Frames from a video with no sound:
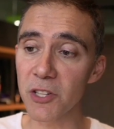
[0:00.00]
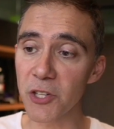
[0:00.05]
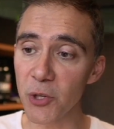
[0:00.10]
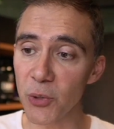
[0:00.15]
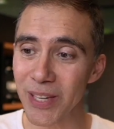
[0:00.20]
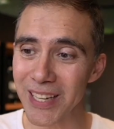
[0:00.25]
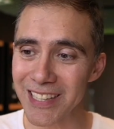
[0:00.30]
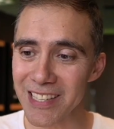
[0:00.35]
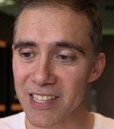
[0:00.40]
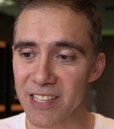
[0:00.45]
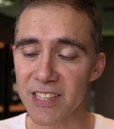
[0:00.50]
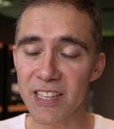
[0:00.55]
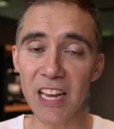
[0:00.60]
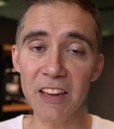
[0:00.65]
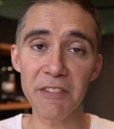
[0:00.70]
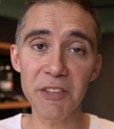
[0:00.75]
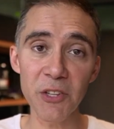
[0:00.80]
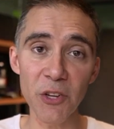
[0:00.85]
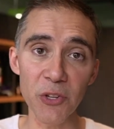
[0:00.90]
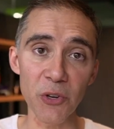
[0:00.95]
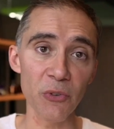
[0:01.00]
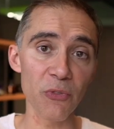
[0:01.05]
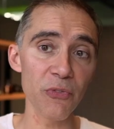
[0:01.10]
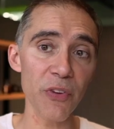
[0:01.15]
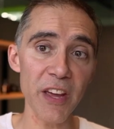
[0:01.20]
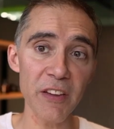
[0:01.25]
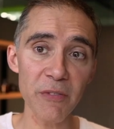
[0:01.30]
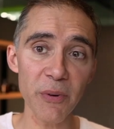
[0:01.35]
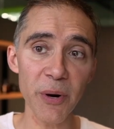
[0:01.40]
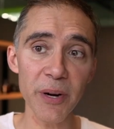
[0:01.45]
You can save it on your
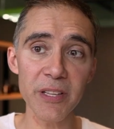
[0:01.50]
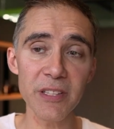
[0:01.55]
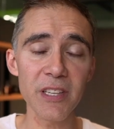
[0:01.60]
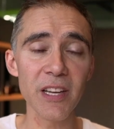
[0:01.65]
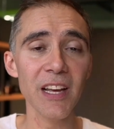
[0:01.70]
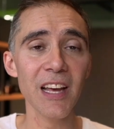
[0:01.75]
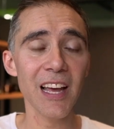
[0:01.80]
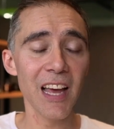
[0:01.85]
favorites